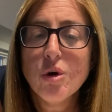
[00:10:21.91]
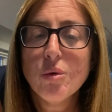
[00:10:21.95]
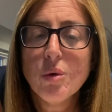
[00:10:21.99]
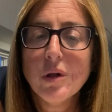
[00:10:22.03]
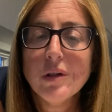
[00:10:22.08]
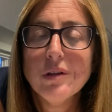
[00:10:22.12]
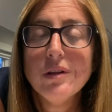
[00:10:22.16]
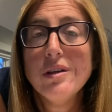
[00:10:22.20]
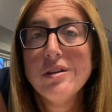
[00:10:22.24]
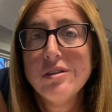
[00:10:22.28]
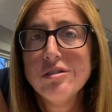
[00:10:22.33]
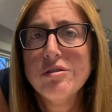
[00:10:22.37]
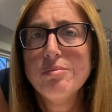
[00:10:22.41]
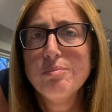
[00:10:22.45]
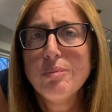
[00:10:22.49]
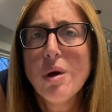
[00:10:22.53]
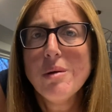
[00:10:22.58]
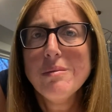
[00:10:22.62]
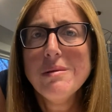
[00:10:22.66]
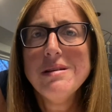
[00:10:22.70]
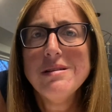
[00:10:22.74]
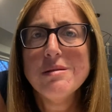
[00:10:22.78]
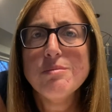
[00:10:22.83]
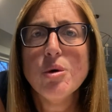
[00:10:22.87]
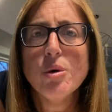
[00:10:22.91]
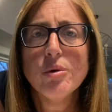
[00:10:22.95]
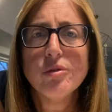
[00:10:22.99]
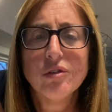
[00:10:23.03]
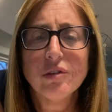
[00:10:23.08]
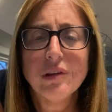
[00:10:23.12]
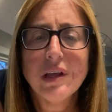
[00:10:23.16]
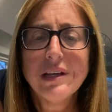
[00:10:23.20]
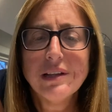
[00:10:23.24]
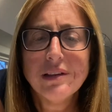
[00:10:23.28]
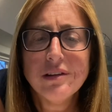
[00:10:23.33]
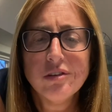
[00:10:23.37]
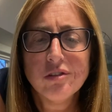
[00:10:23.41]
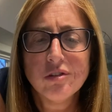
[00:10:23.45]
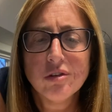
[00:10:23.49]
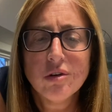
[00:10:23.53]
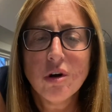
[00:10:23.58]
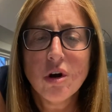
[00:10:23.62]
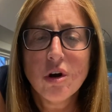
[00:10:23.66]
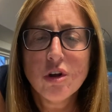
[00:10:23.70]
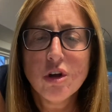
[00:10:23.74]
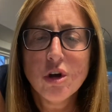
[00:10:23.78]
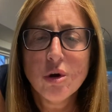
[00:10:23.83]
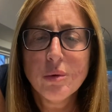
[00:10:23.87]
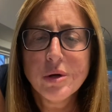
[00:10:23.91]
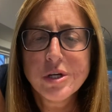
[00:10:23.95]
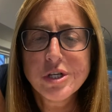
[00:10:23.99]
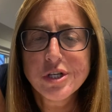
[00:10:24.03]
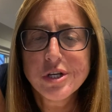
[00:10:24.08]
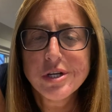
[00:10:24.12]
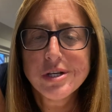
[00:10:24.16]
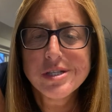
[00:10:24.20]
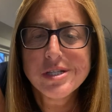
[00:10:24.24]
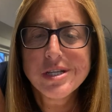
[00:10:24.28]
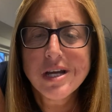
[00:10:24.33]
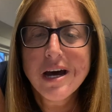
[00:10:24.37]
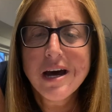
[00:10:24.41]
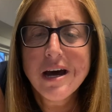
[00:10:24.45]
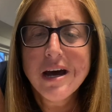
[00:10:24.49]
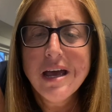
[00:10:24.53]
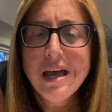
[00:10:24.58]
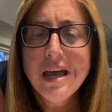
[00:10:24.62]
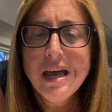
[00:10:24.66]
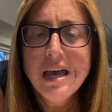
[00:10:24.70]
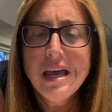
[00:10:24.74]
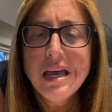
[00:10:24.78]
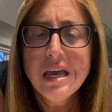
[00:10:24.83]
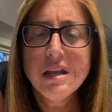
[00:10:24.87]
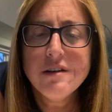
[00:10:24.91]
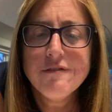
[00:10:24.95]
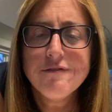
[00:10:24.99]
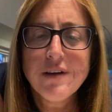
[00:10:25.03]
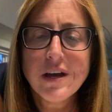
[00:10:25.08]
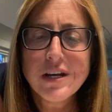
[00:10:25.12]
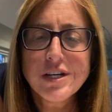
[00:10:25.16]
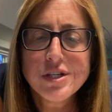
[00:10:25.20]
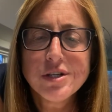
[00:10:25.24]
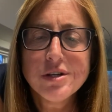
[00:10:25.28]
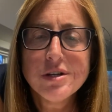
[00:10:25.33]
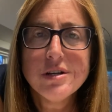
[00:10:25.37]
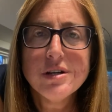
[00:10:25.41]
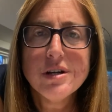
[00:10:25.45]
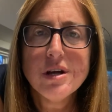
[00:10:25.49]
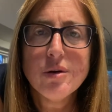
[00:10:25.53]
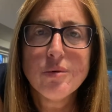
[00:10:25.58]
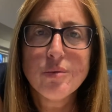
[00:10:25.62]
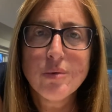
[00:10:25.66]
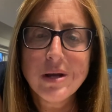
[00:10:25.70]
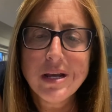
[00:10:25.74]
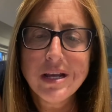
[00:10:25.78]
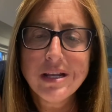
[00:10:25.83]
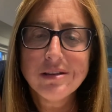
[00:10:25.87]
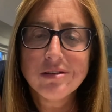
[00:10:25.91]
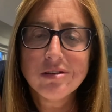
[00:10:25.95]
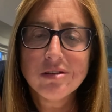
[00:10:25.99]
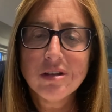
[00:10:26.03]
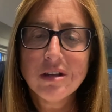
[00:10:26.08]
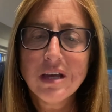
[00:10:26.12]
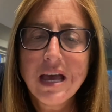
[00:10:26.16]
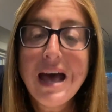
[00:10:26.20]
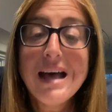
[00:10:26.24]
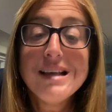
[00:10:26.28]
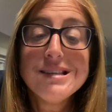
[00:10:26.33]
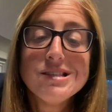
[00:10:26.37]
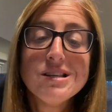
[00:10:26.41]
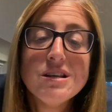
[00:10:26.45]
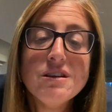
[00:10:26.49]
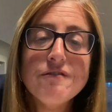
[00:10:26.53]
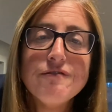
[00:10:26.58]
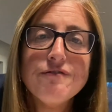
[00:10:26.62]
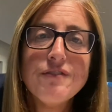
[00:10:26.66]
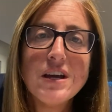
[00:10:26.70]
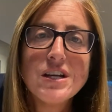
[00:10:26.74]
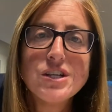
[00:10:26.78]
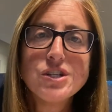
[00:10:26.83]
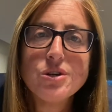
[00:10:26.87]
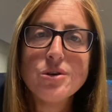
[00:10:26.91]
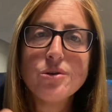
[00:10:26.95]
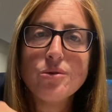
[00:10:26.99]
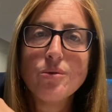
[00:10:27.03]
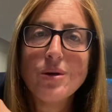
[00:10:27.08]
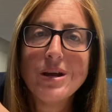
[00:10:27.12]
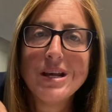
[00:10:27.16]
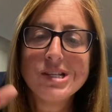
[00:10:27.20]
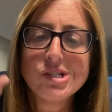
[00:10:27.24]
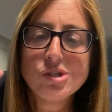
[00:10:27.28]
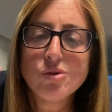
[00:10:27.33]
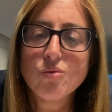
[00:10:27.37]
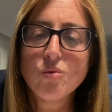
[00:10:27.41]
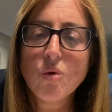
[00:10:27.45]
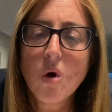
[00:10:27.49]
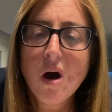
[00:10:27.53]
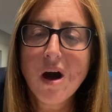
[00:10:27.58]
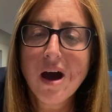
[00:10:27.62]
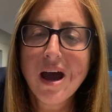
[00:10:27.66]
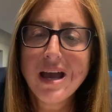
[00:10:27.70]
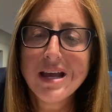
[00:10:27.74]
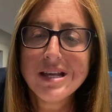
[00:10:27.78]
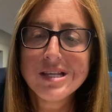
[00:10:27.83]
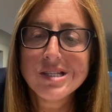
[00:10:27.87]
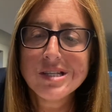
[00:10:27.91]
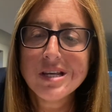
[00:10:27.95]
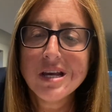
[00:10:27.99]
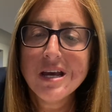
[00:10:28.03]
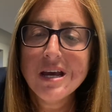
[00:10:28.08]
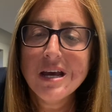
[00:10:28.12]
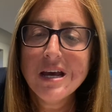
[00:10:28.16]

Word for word: Well, it's probably the most likely scenario, which is uh, infection rates, as infection rates rise,